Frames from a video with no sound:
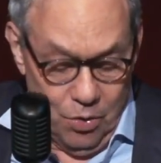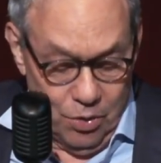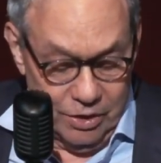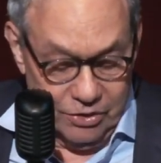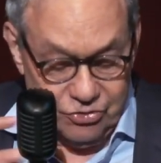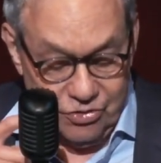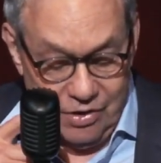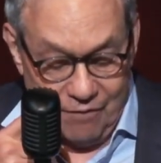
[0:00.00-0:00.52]
or
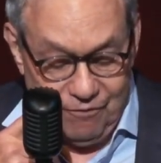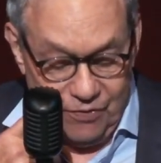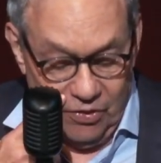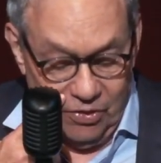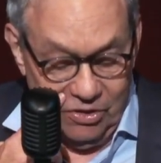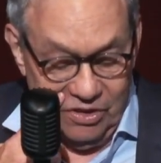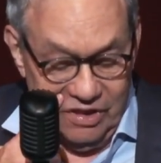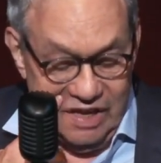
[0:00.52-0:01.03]

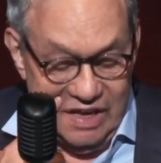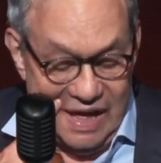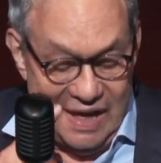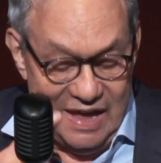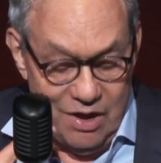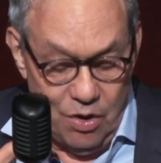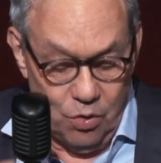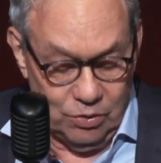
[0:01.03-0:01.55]
truffle
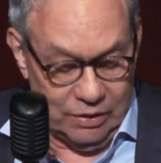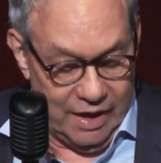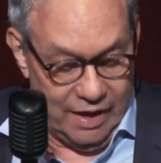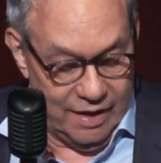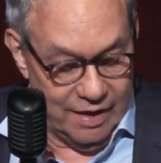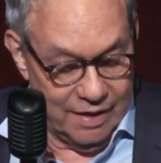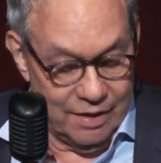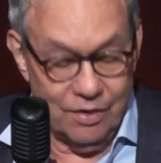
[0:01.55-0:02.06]

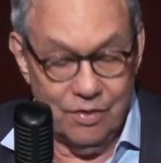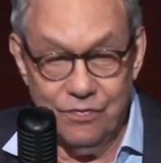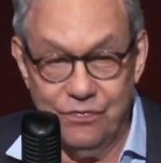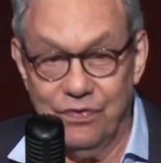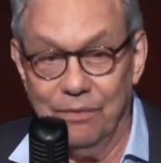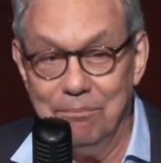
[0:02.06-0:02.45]
aioli for